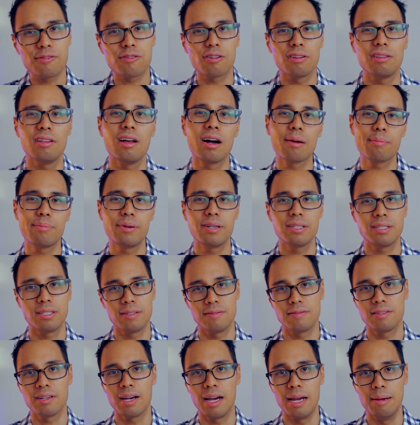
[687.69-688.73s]
for long periods
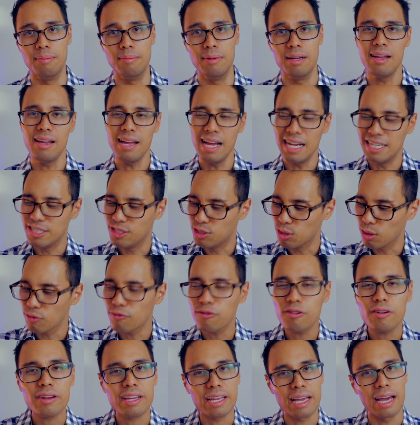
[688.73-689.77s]
of time. And don't
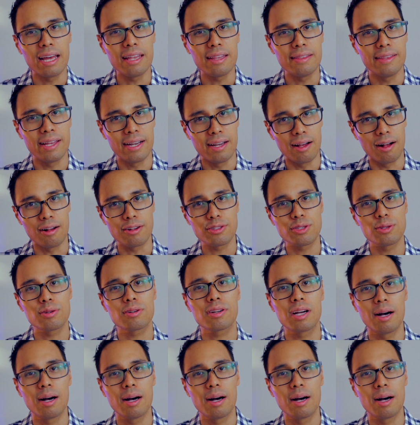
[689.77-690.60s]
forget that it also